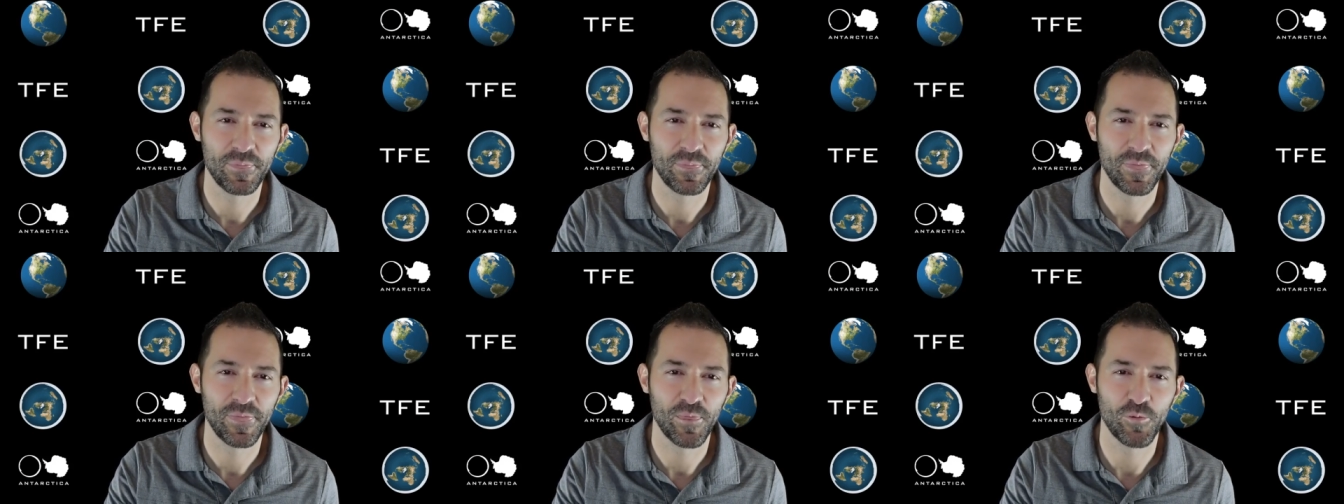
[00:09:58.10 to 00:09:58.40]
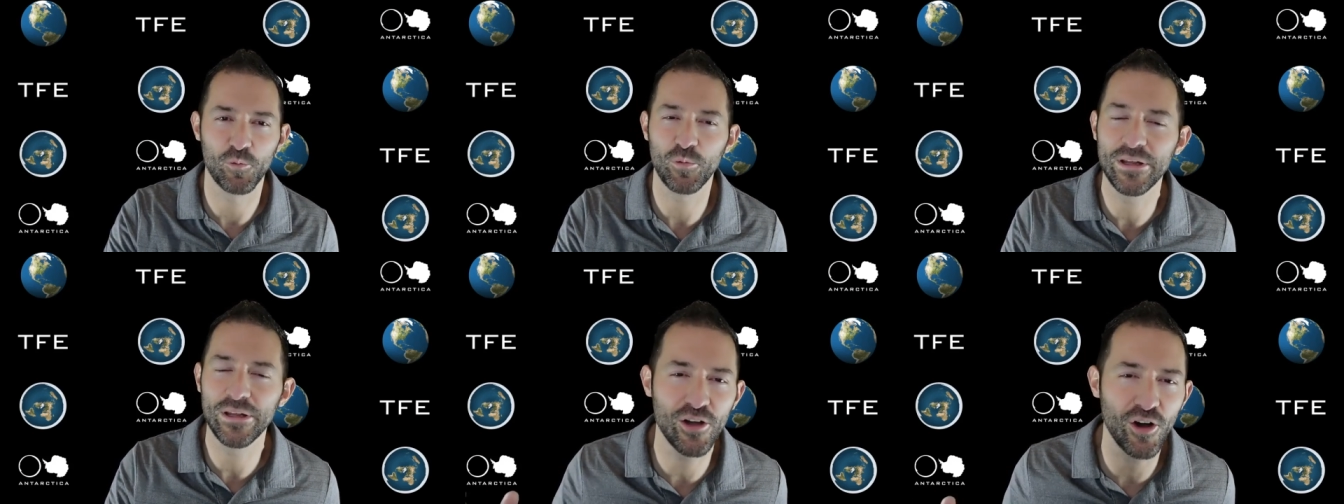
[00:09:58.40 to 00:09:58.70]

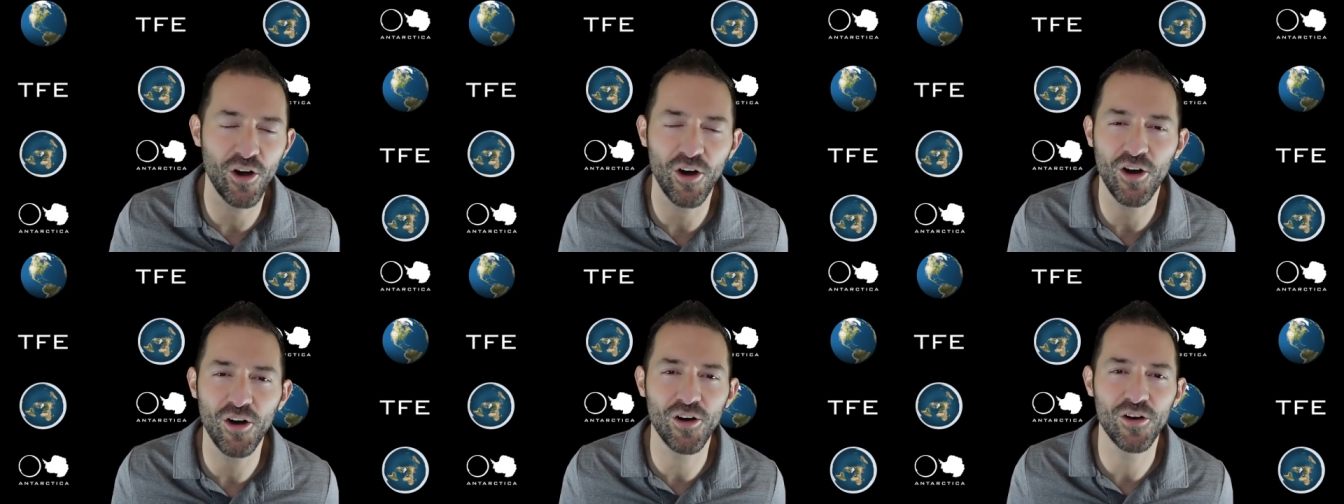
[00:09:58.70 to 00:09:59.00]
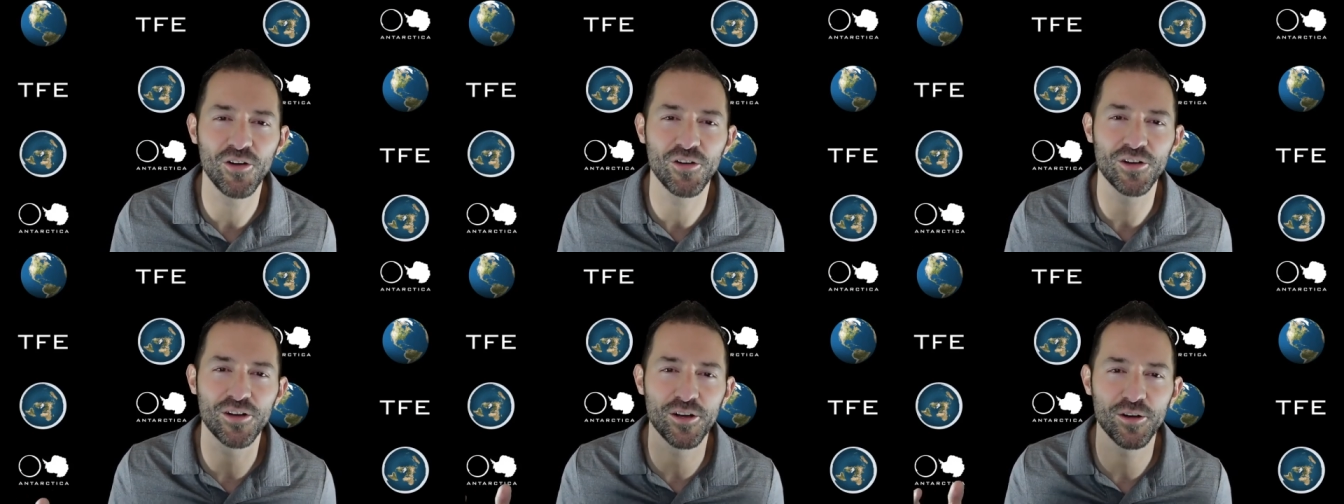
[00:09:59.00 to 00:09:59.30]
We
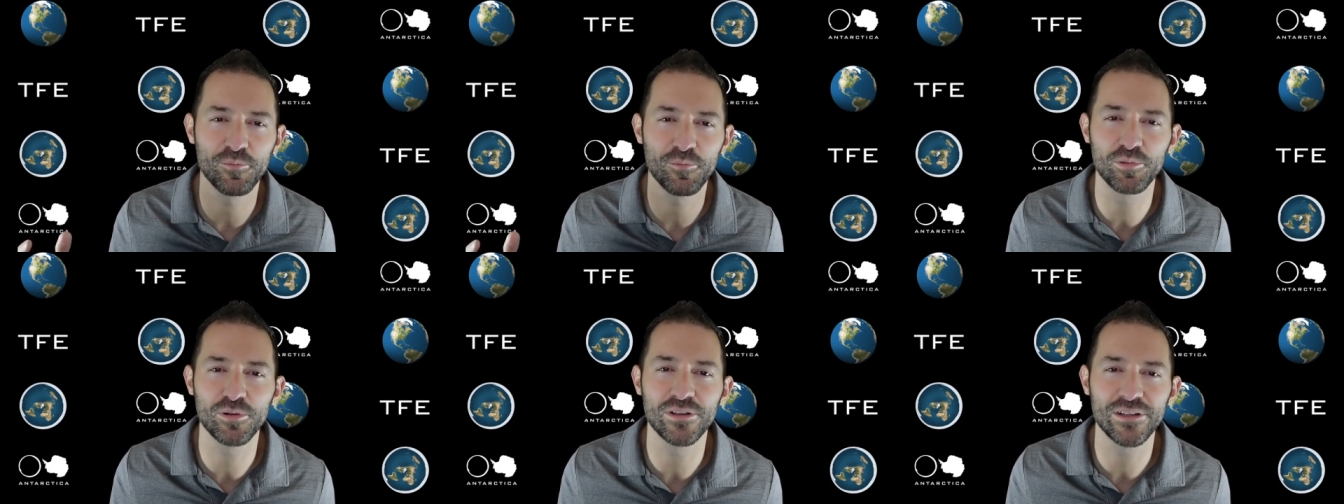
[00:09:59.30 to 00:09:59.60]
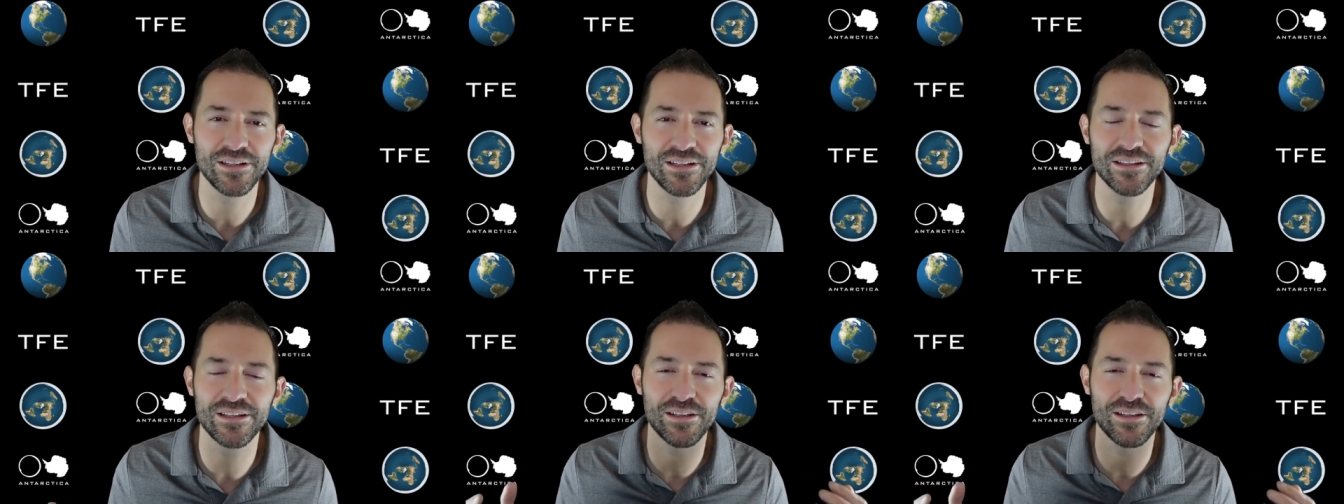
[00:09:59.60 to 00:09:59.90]
all
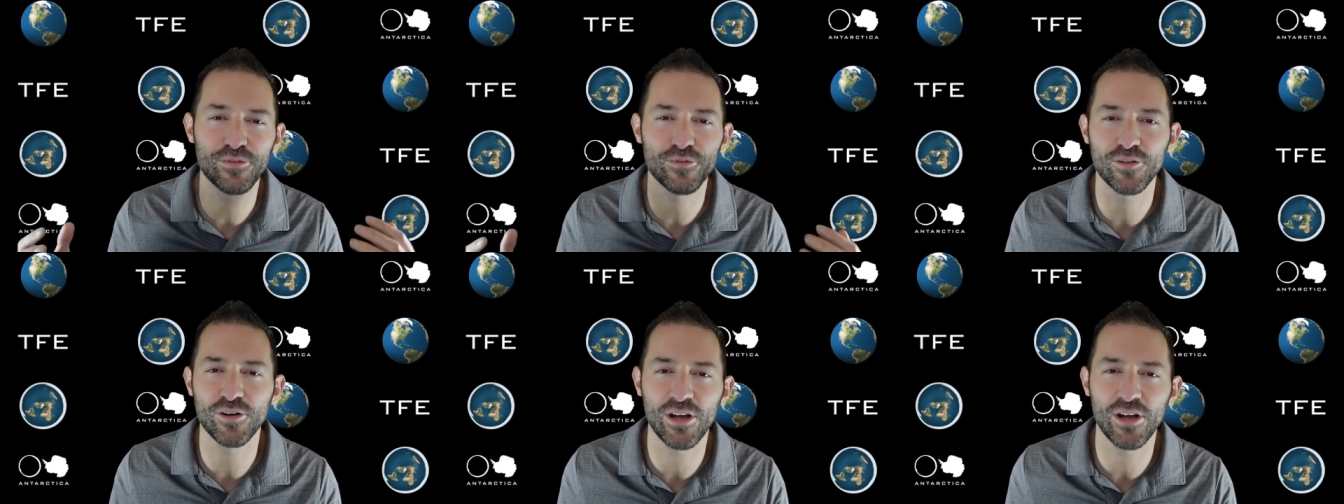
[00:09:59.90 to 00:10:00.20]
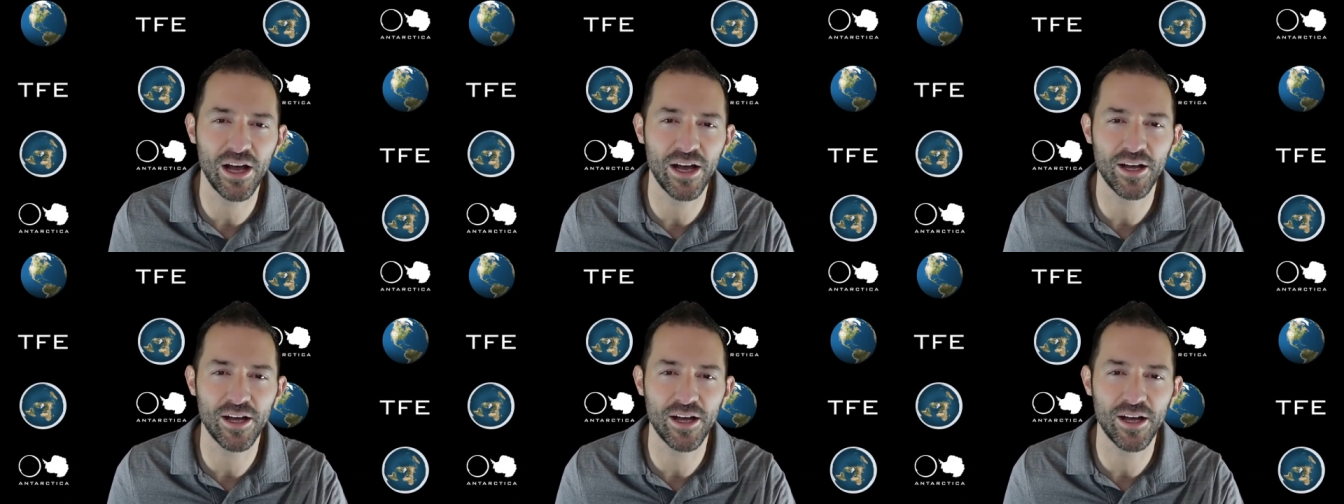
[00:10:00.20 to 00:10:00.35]
completely forgot